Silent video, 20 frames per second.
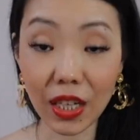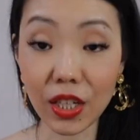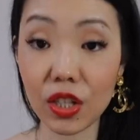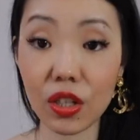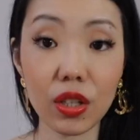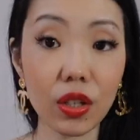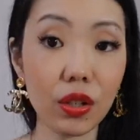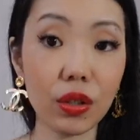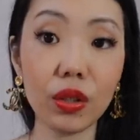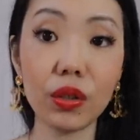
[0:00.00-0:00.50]
I
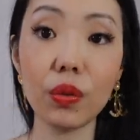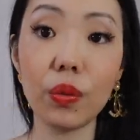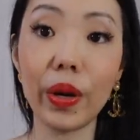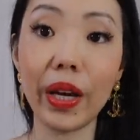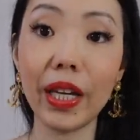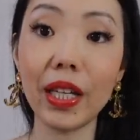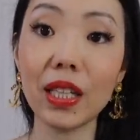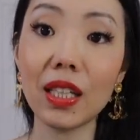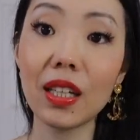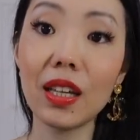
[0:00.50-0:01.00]
just couldn't
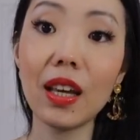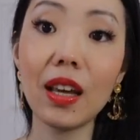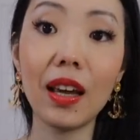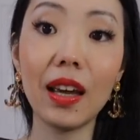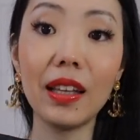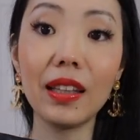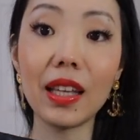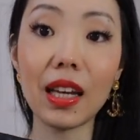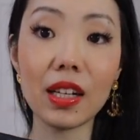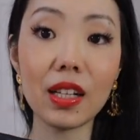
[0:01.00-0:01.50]
wait,
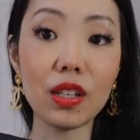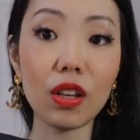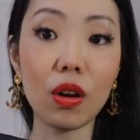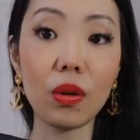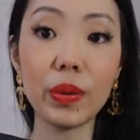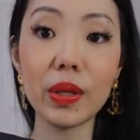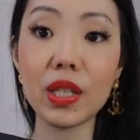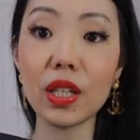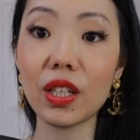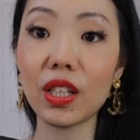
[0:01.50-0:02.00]
and that is
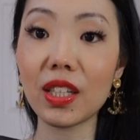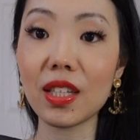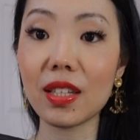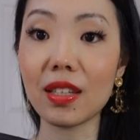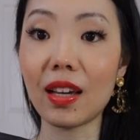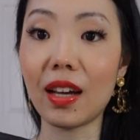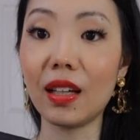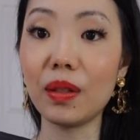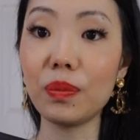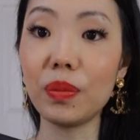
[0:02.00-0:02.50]
always a good
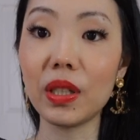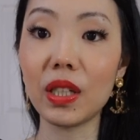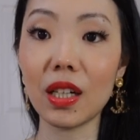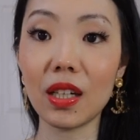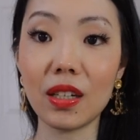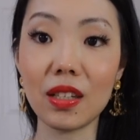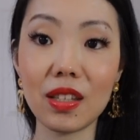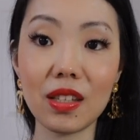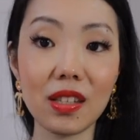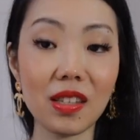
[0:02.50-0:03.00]
sign
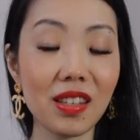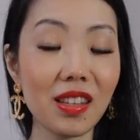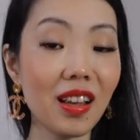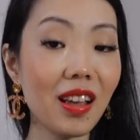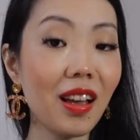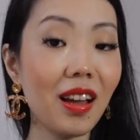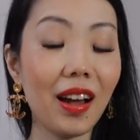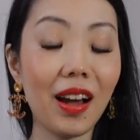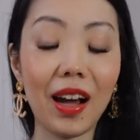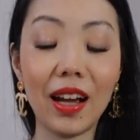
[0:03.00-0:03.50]
because
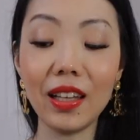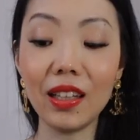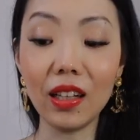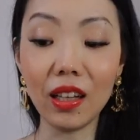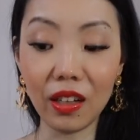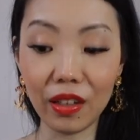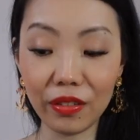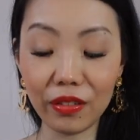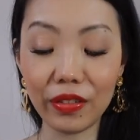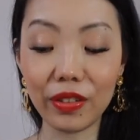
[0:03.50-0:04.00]
I
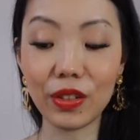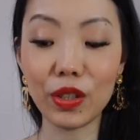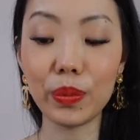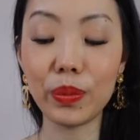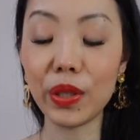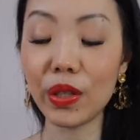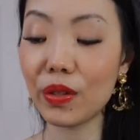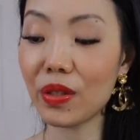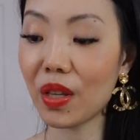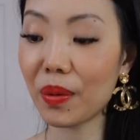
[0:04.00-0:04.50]
love to
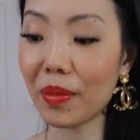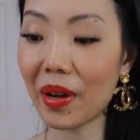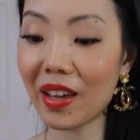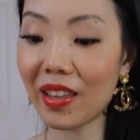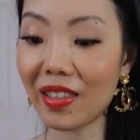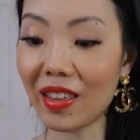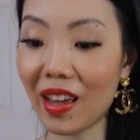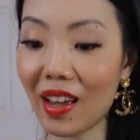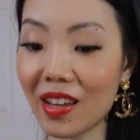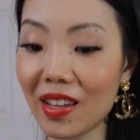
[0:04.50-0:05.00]
be using my
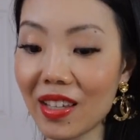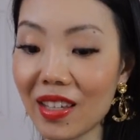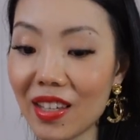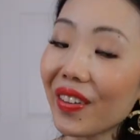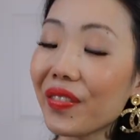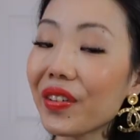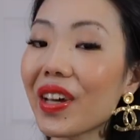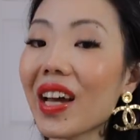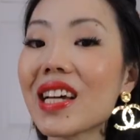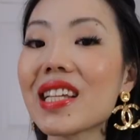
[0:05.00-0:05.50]
things.
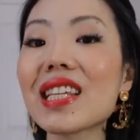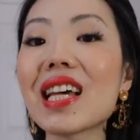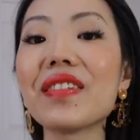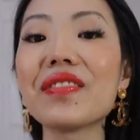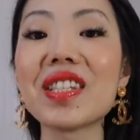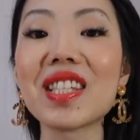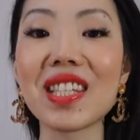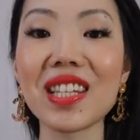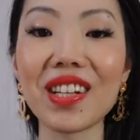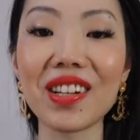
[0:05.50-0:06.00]
If you guys
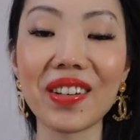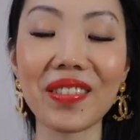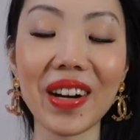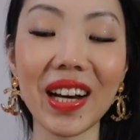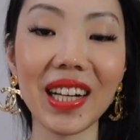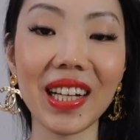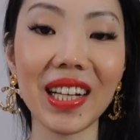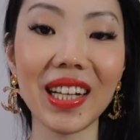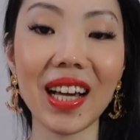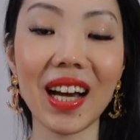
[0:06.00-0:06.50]
haven't seen
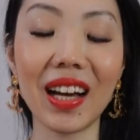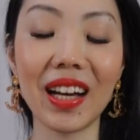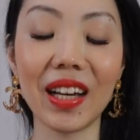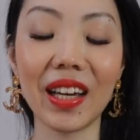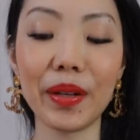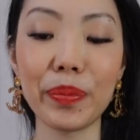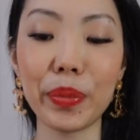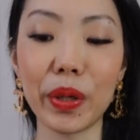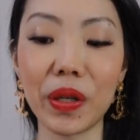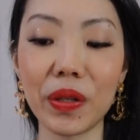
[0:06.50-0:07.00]
already,
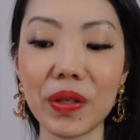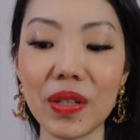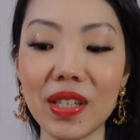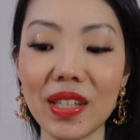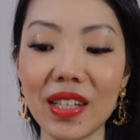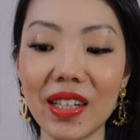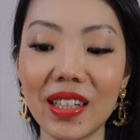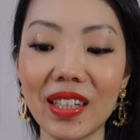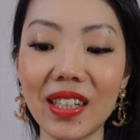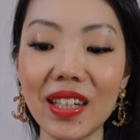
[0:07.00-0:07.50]
I
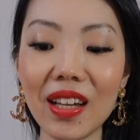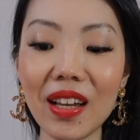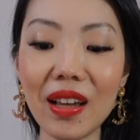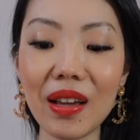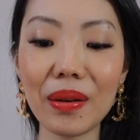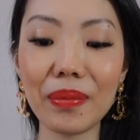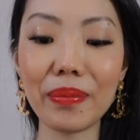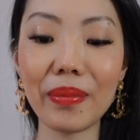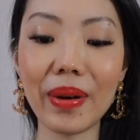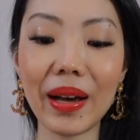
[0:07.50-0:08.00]
posted
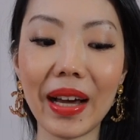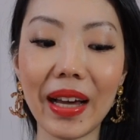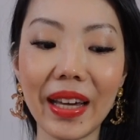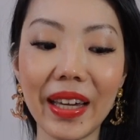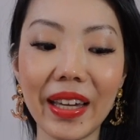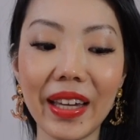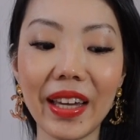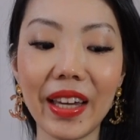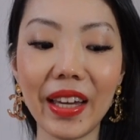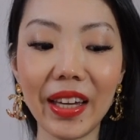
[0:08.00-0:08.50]

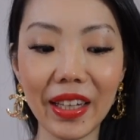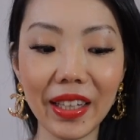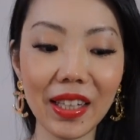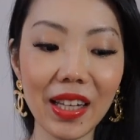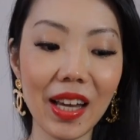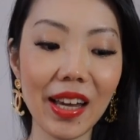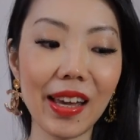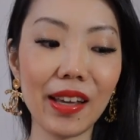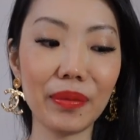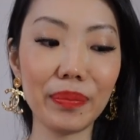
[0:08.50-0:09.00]
my
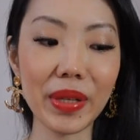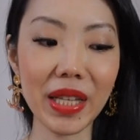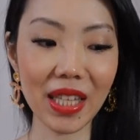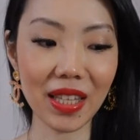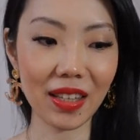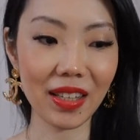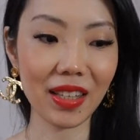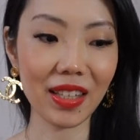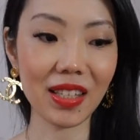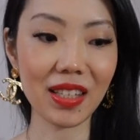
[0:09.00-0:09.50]
hit and
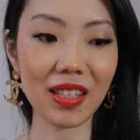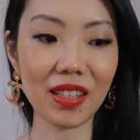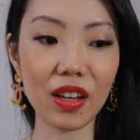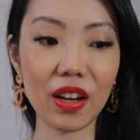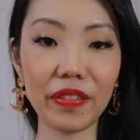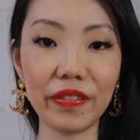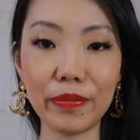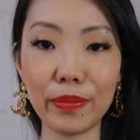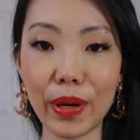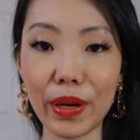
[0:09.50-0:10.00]
misses
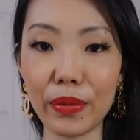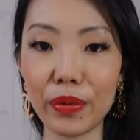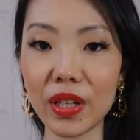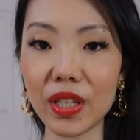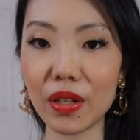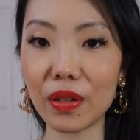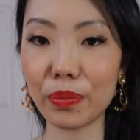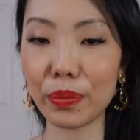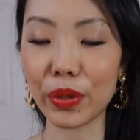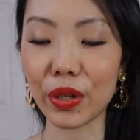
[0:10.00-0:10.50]
of my
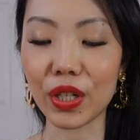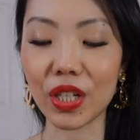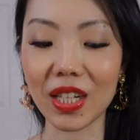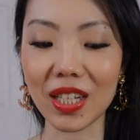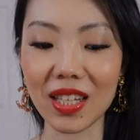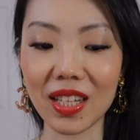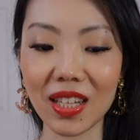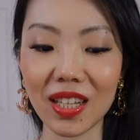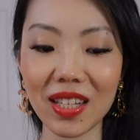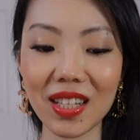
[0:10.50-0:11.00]
recent
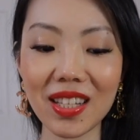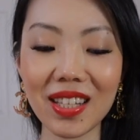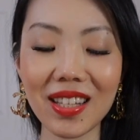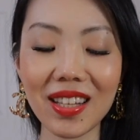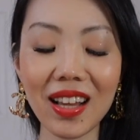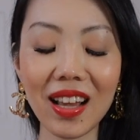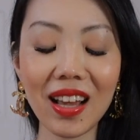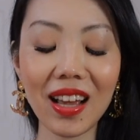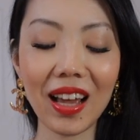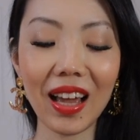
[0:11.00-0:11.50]
purchases,
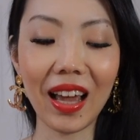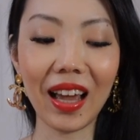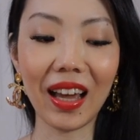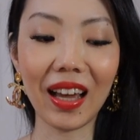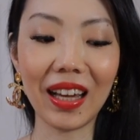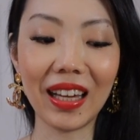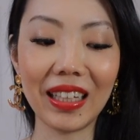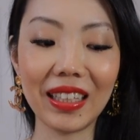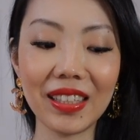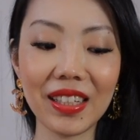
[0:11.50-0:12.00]

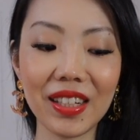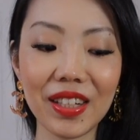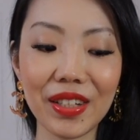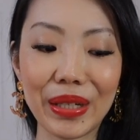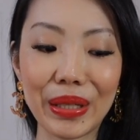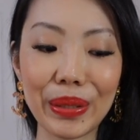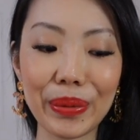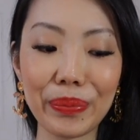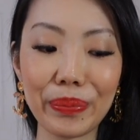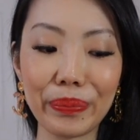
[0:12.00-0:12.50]
and